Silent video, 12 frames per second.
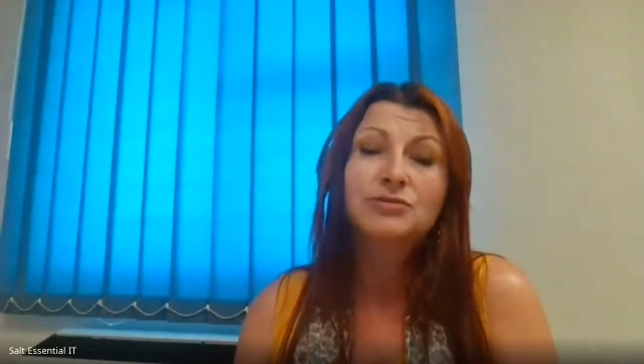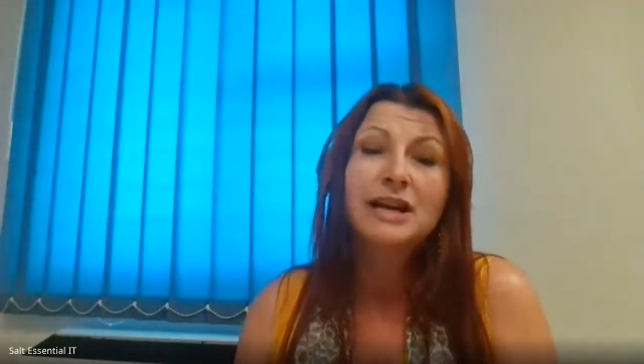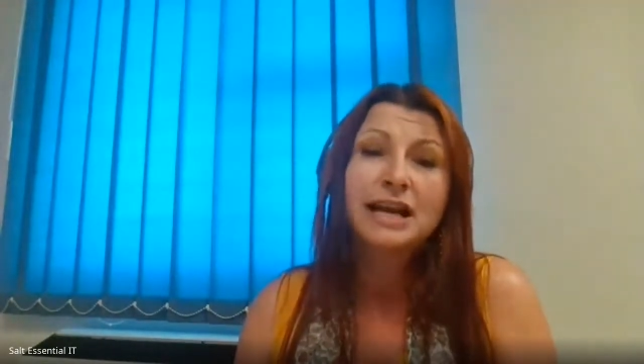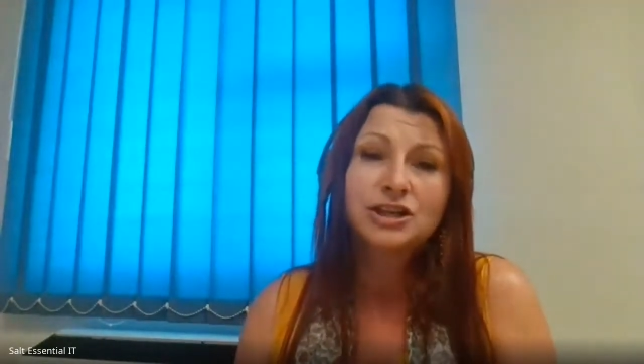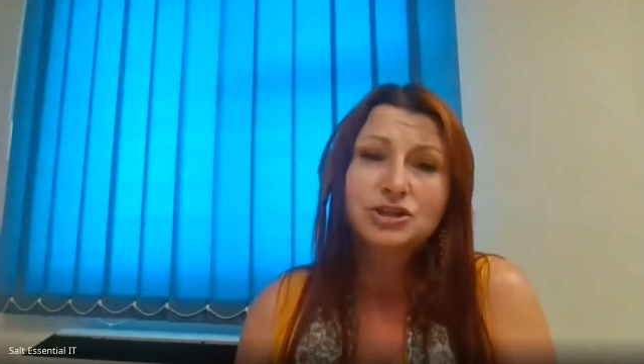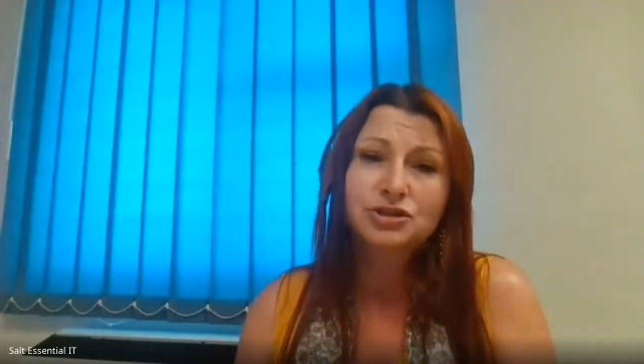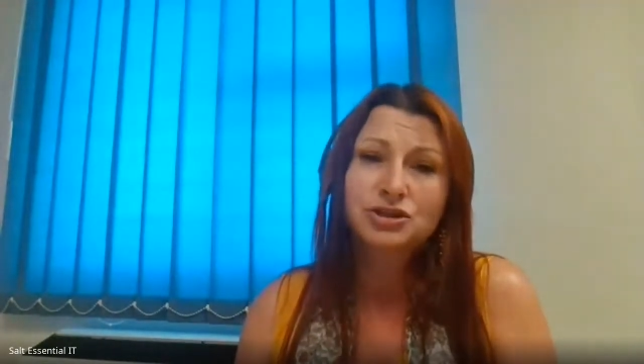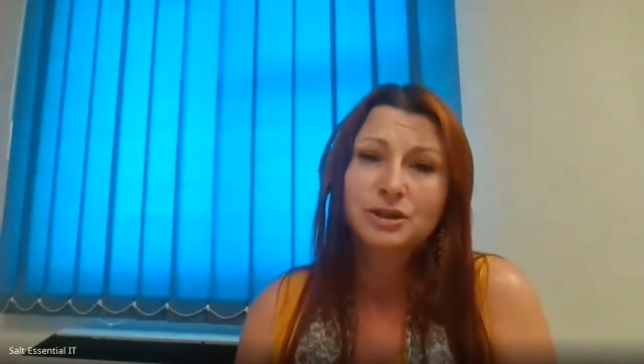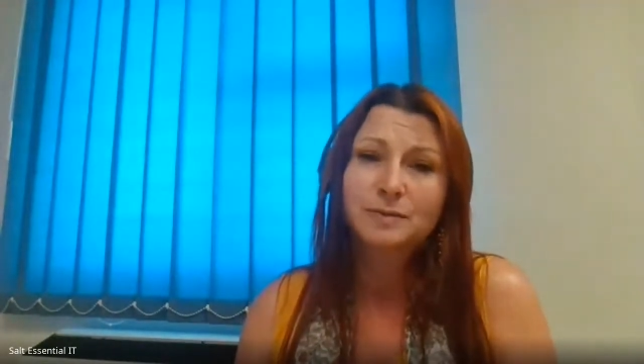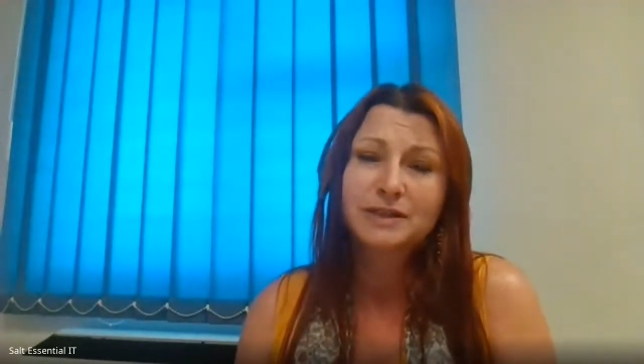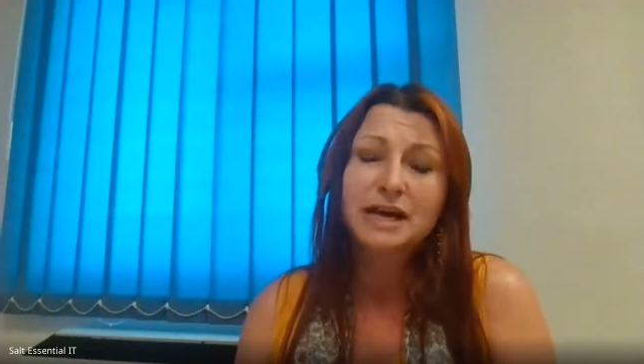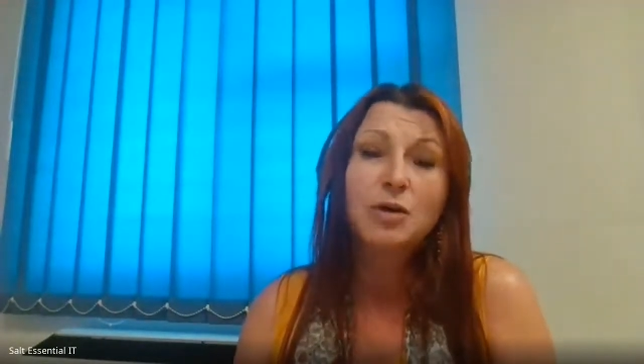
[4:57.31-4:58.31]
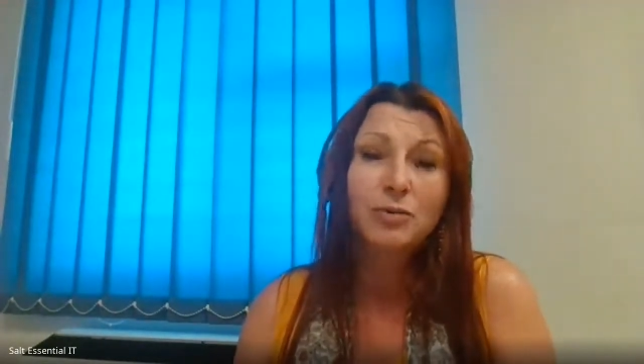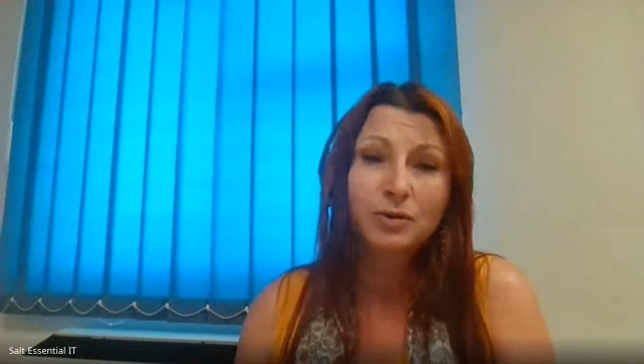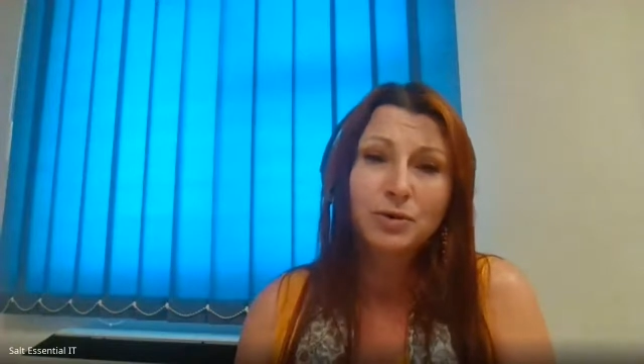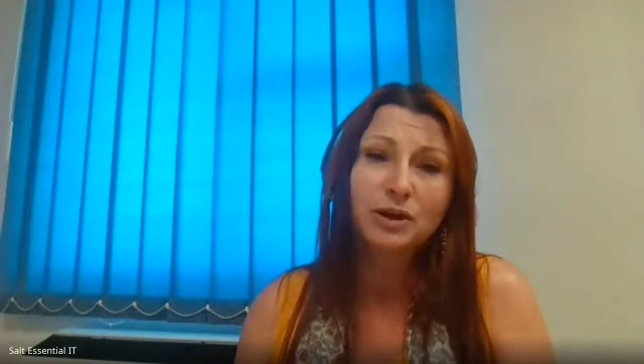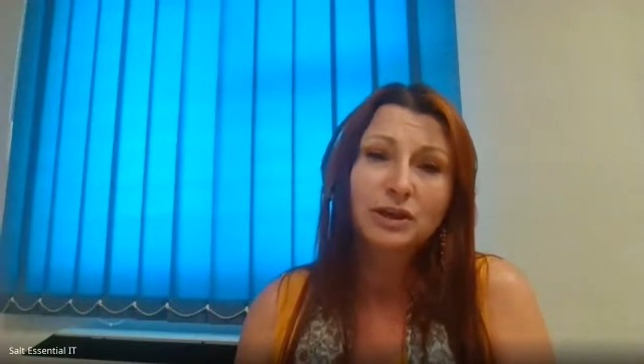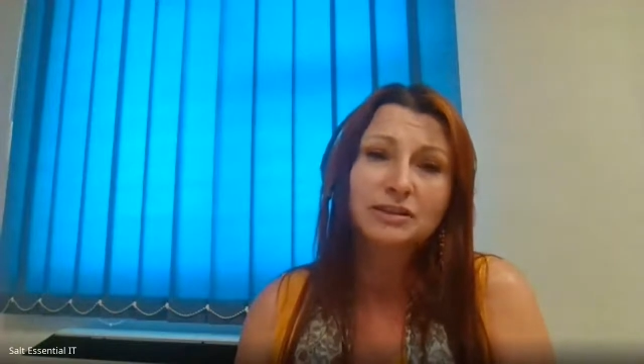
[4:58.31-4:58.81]
relationships, how we're
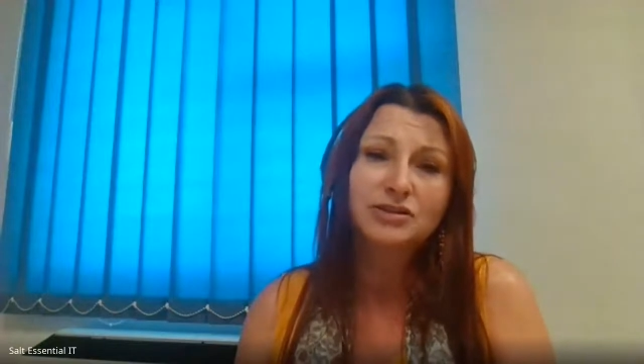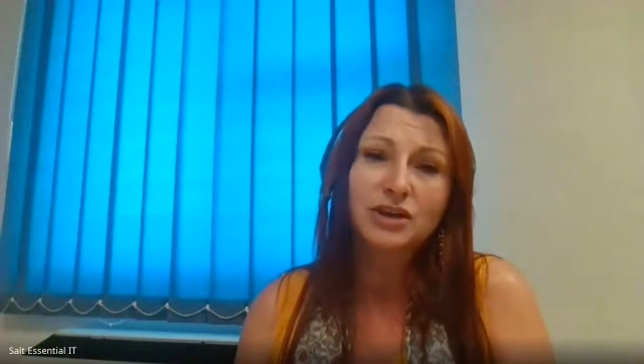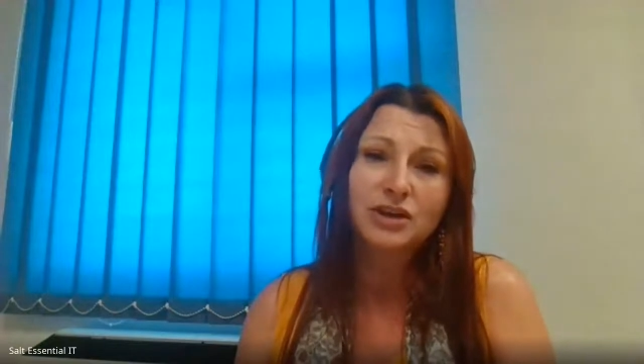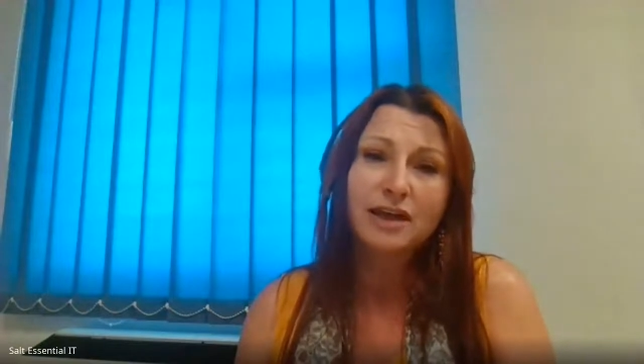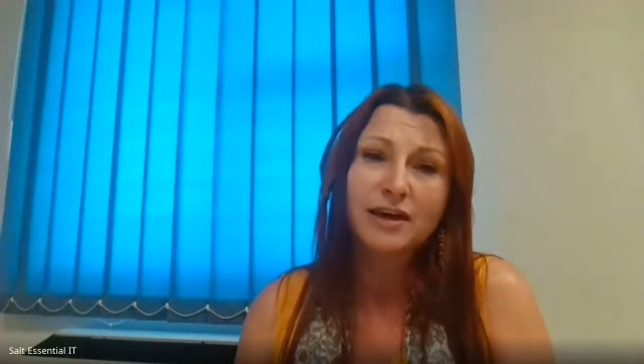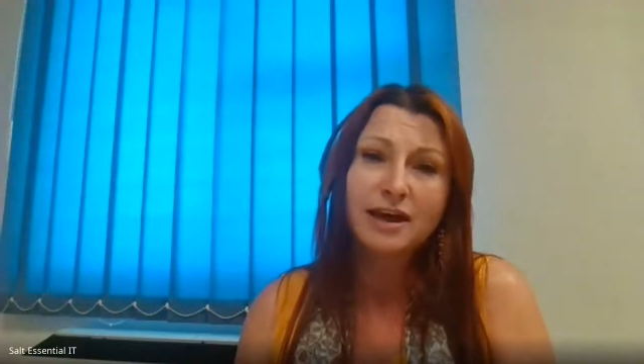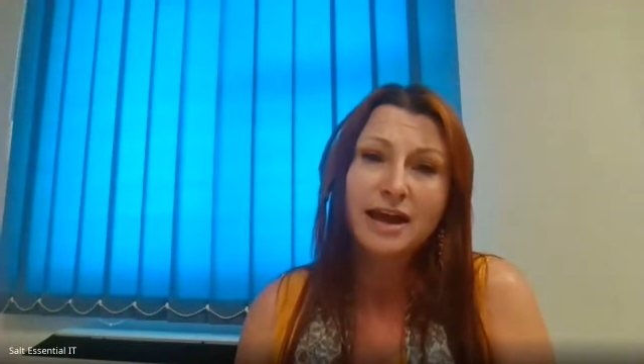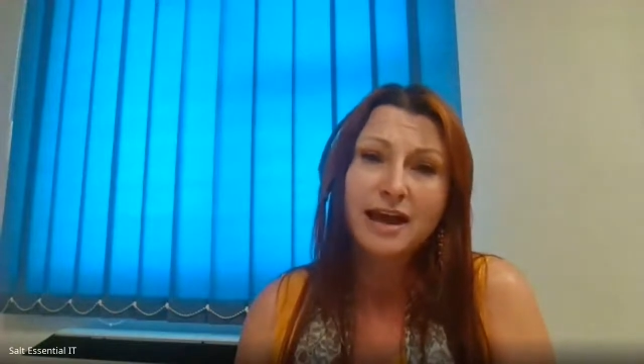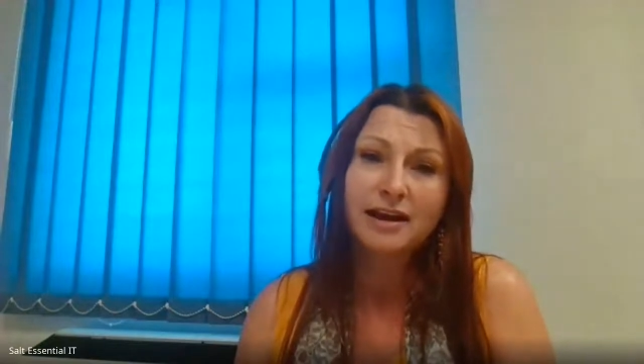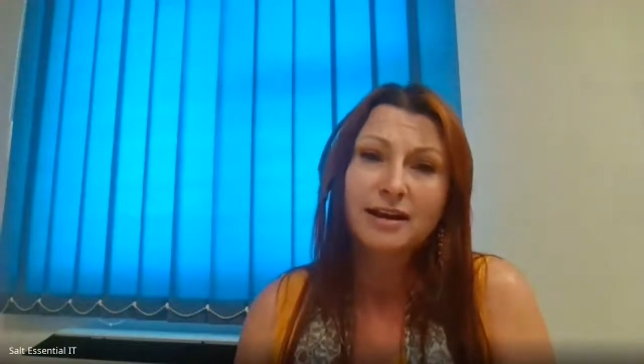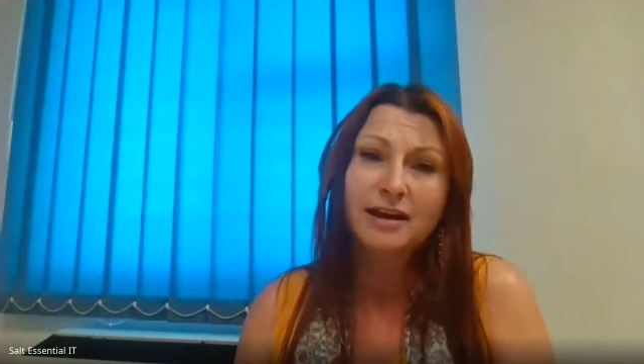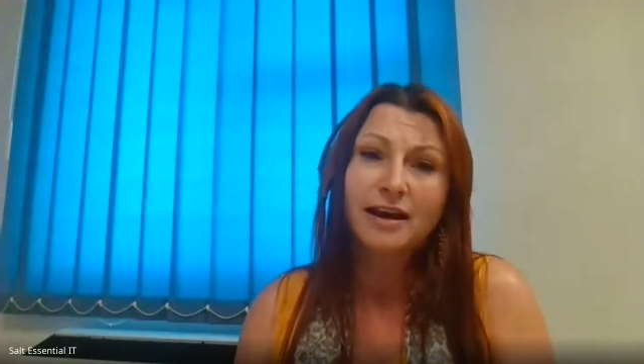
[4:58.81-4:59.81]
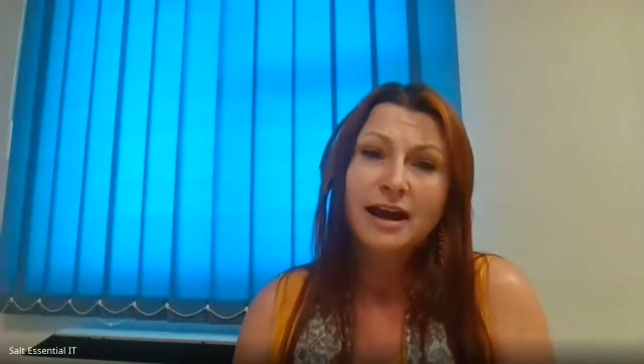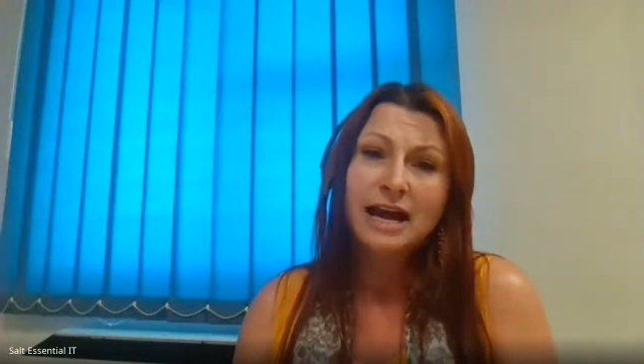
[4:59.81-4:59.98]
working together, and